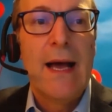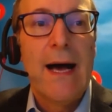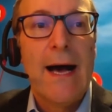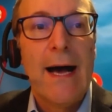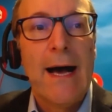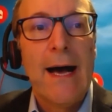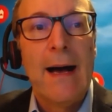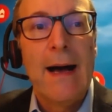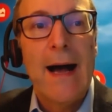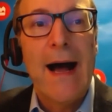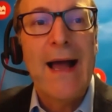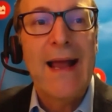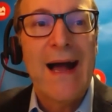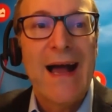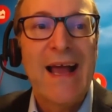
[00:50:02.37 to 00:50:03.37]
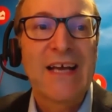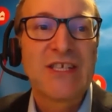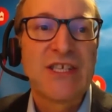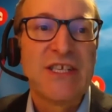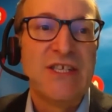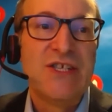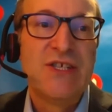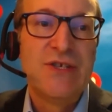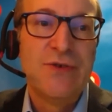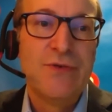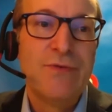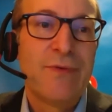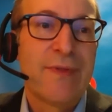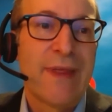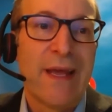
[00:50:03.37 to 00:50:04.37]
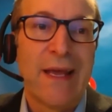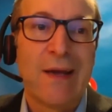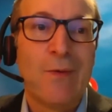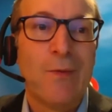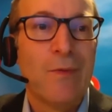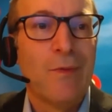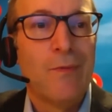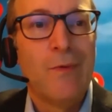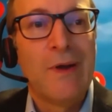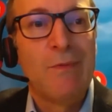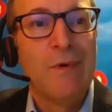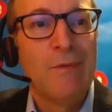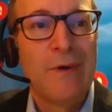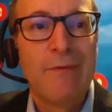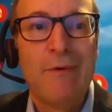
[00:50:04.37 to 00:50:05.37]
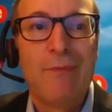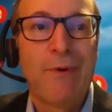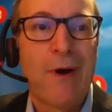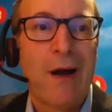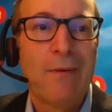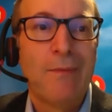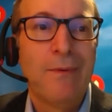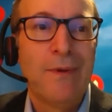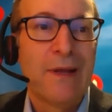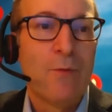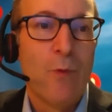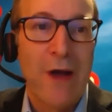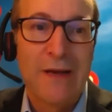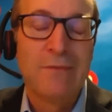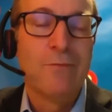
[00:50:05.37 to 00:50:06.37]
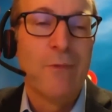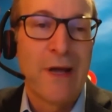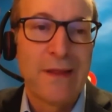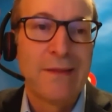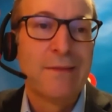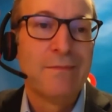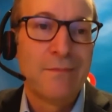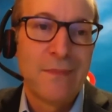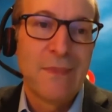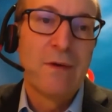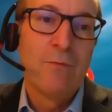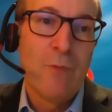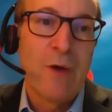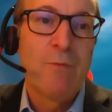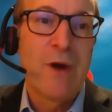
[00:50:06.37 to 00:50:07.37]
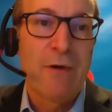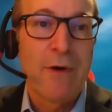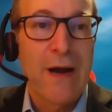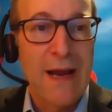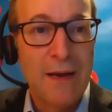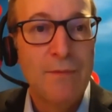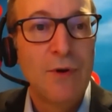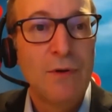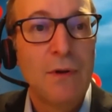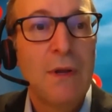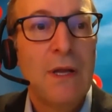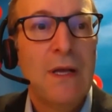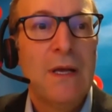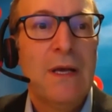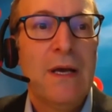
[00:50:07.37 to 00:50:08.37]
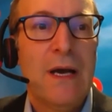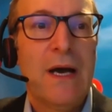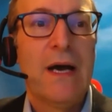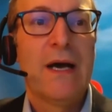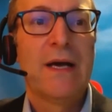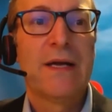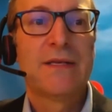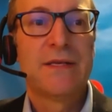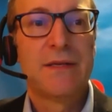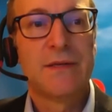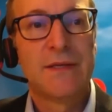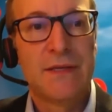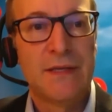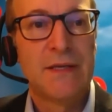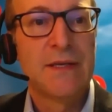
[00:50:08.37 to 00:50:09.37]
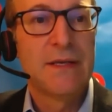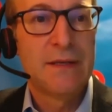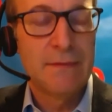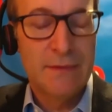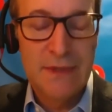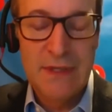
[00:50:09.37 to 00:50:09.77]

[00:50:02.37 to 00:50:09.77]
I actually do think we will probably, when we are able to